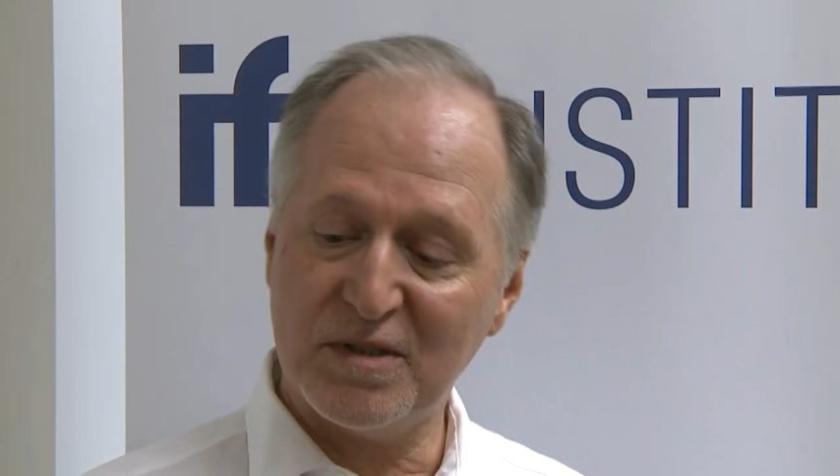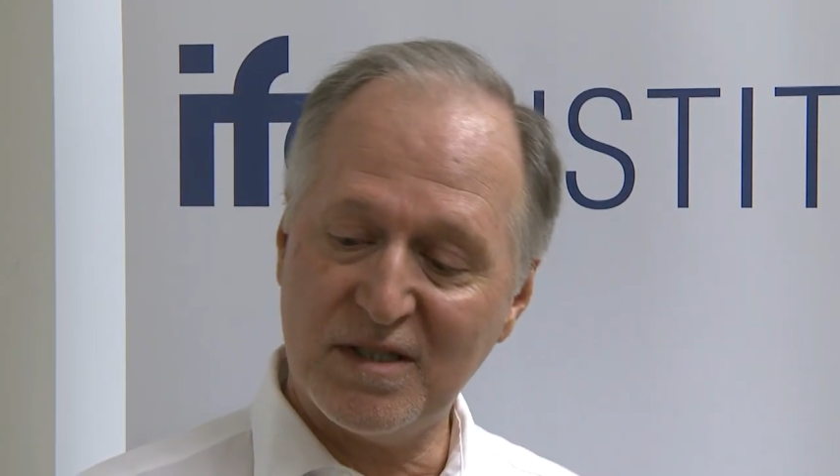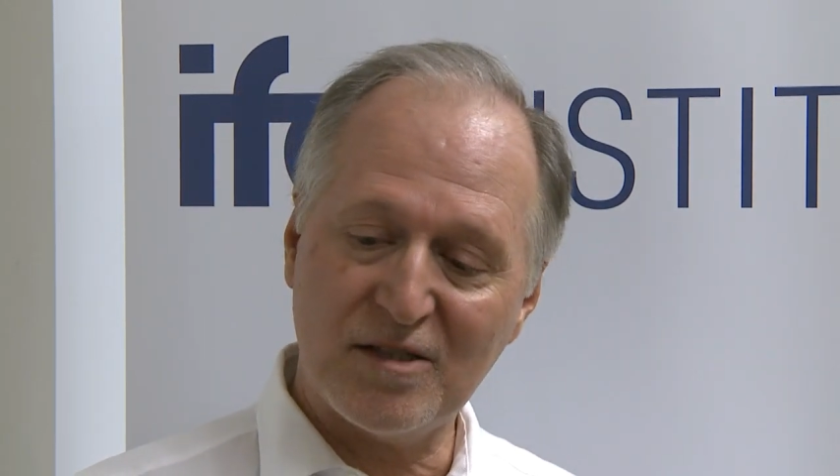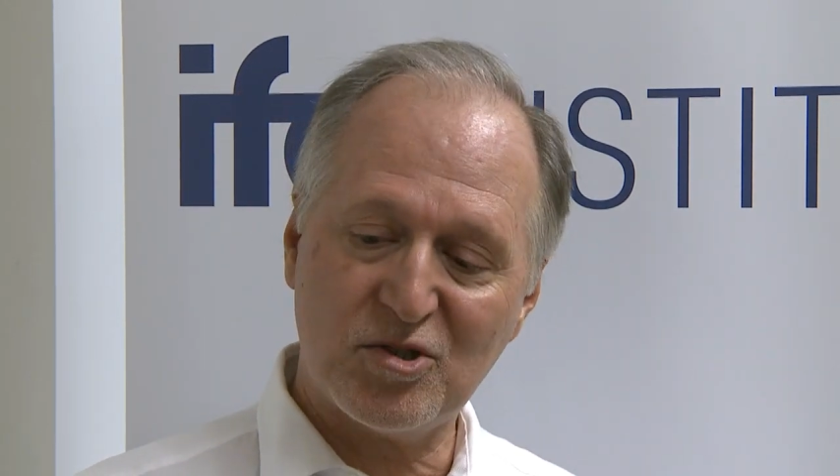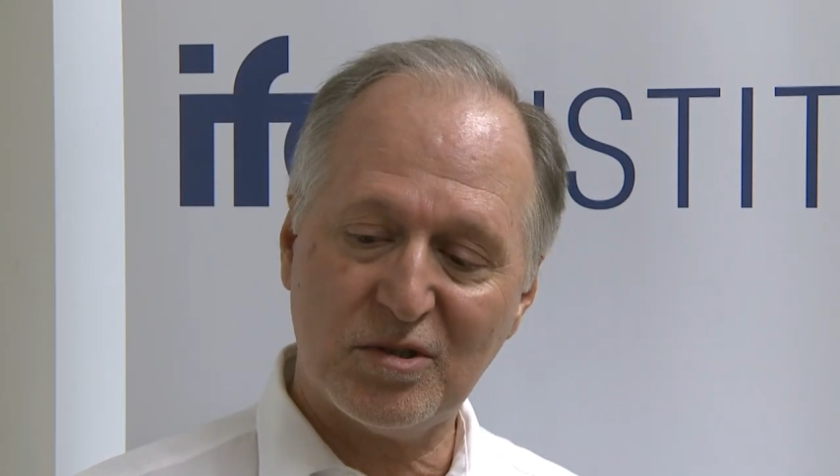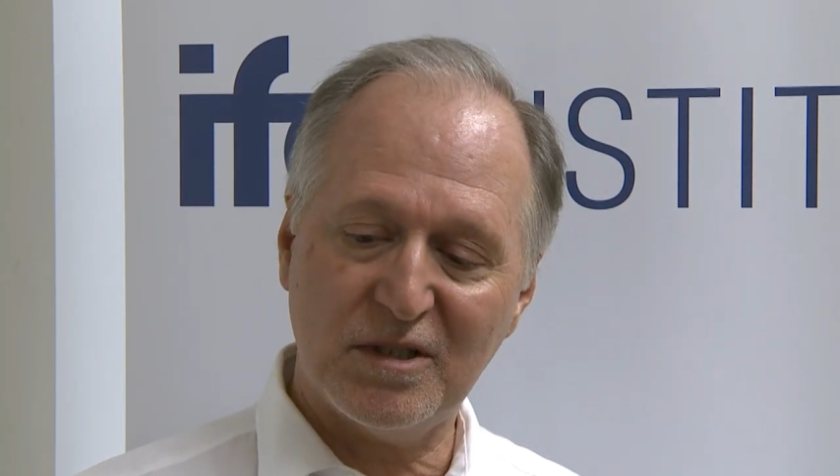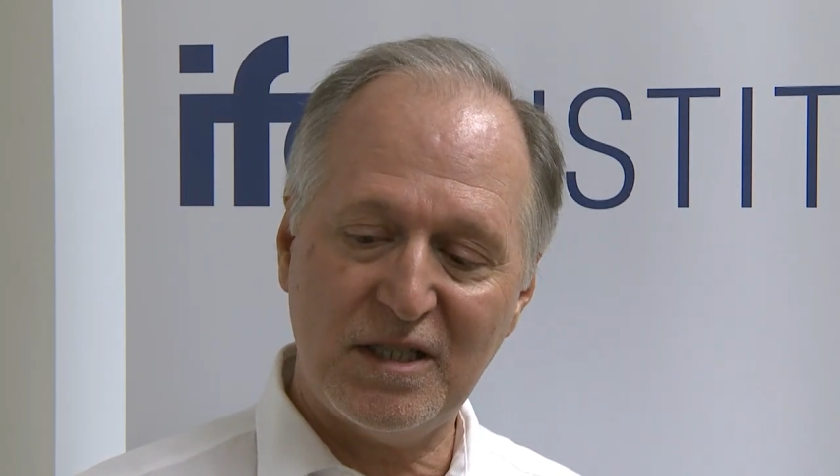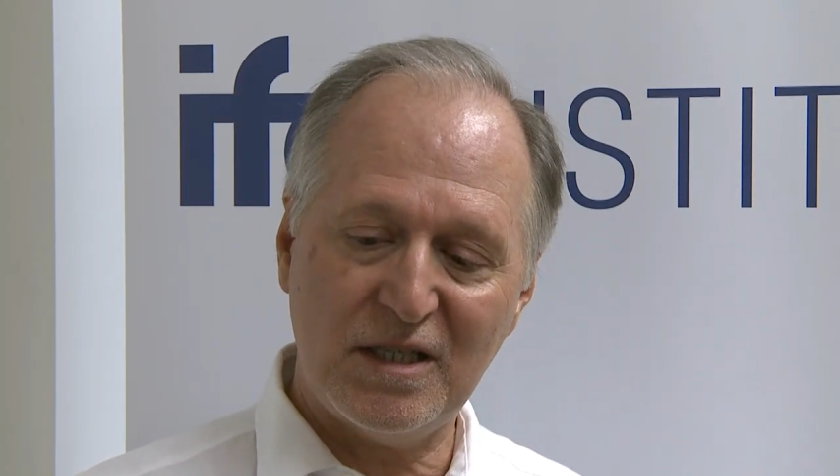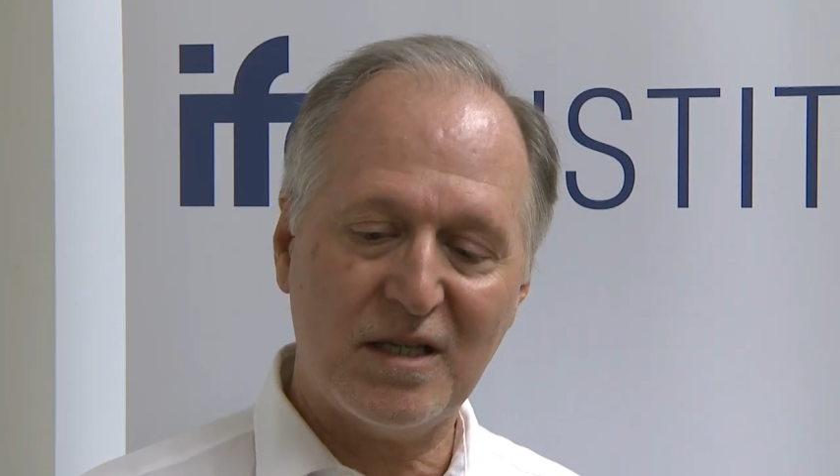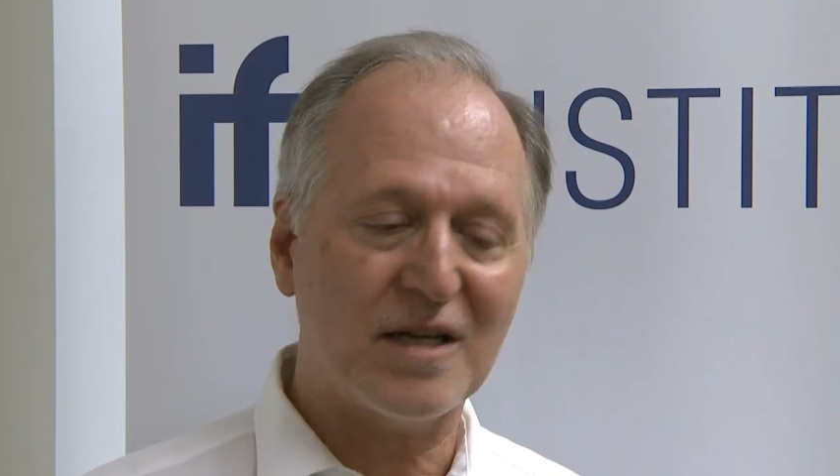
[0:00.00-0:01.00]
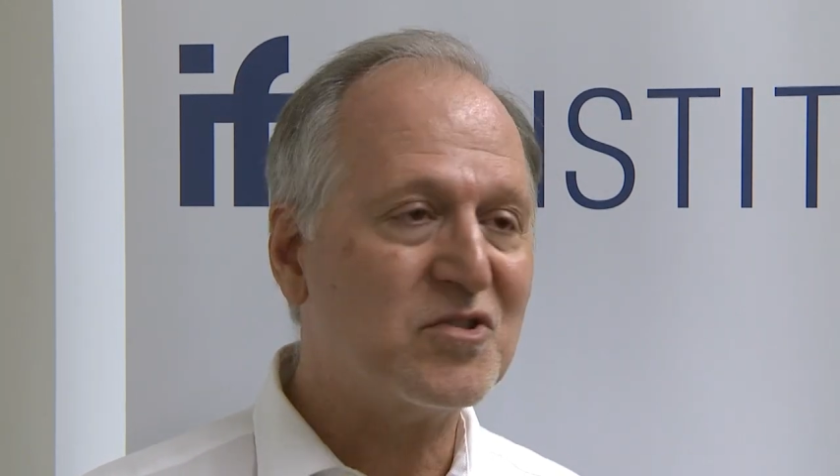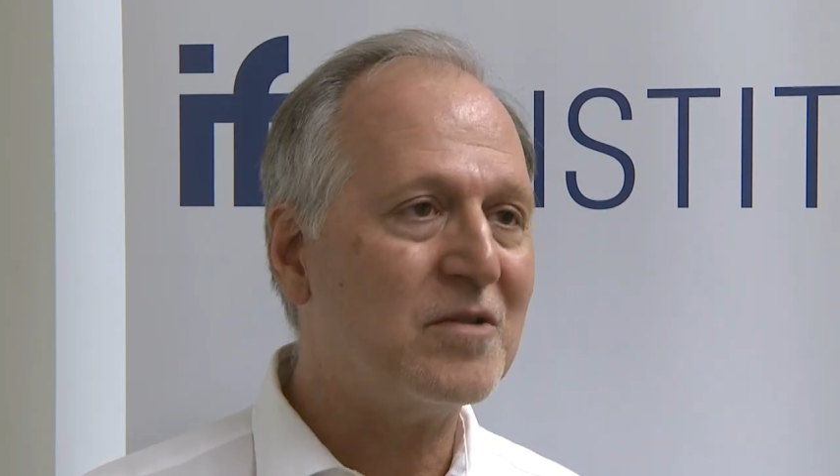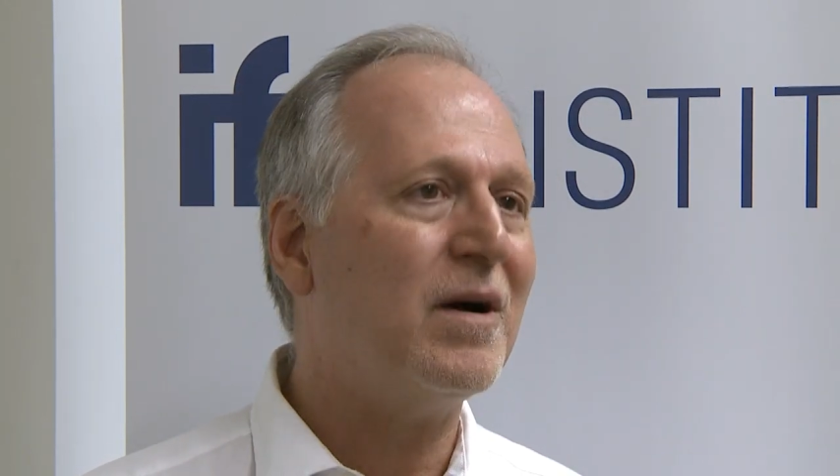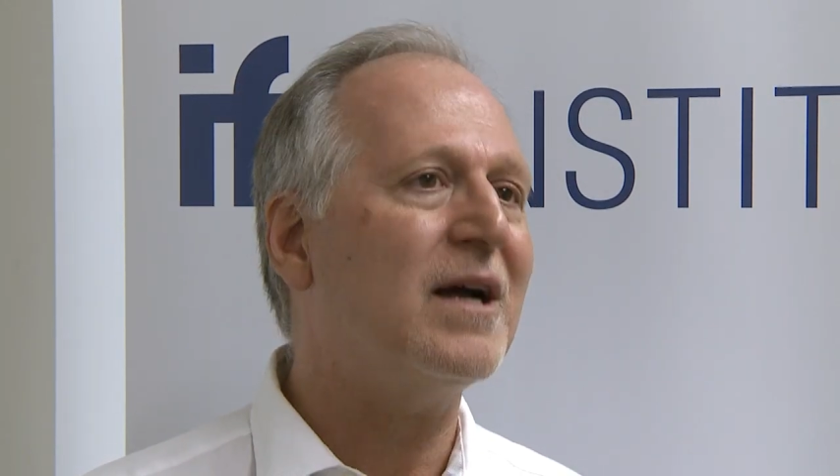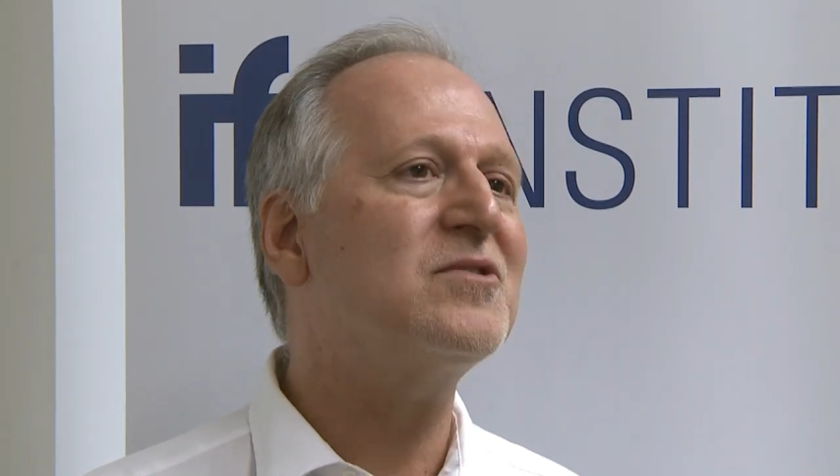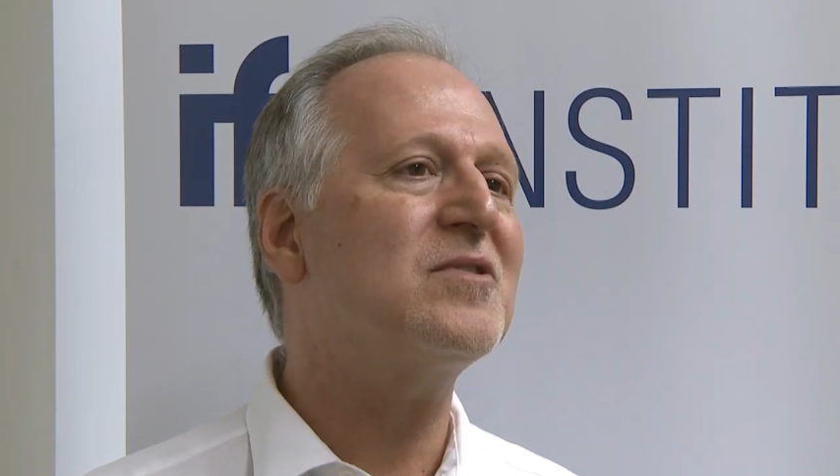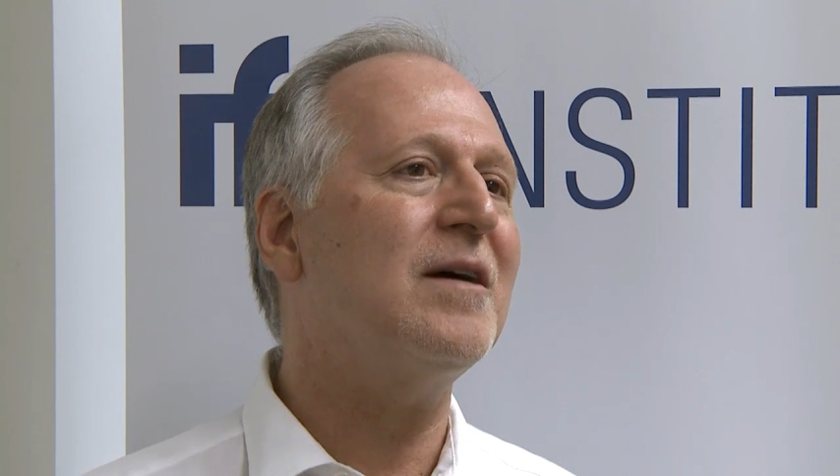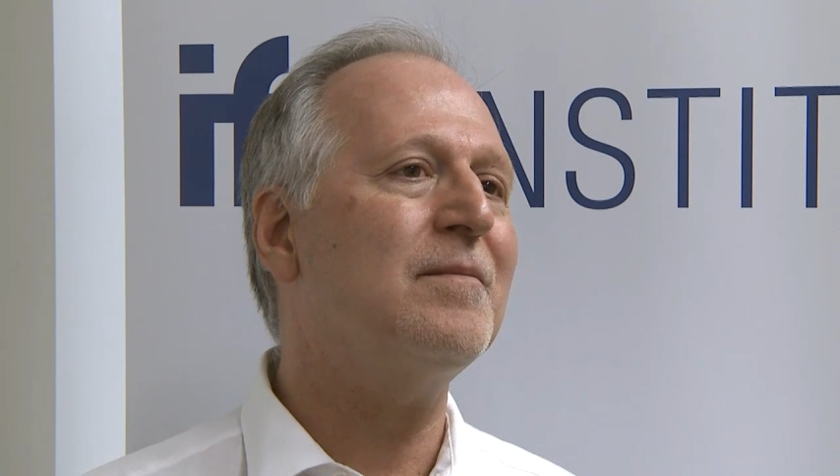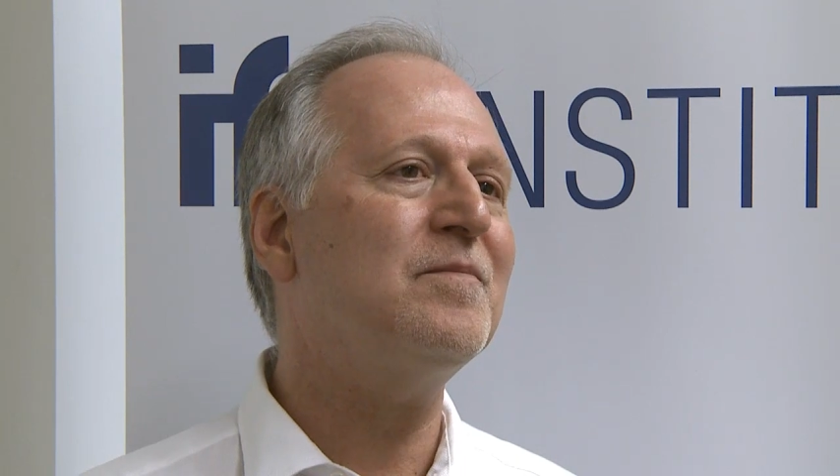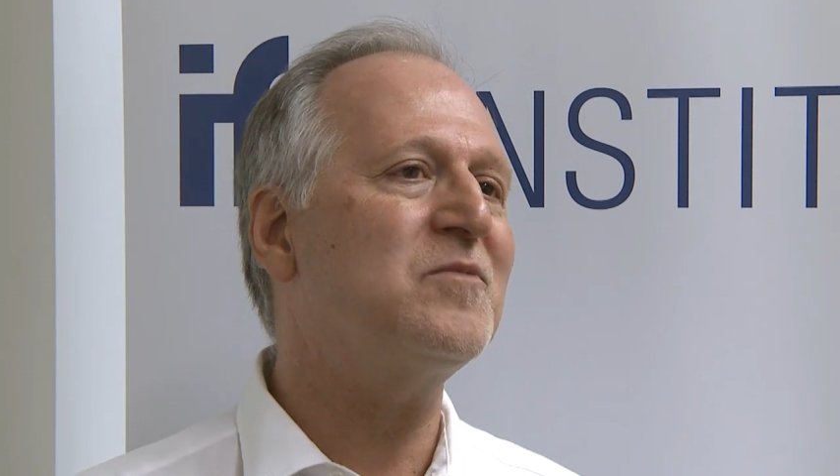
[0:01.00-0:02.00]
potentially customize them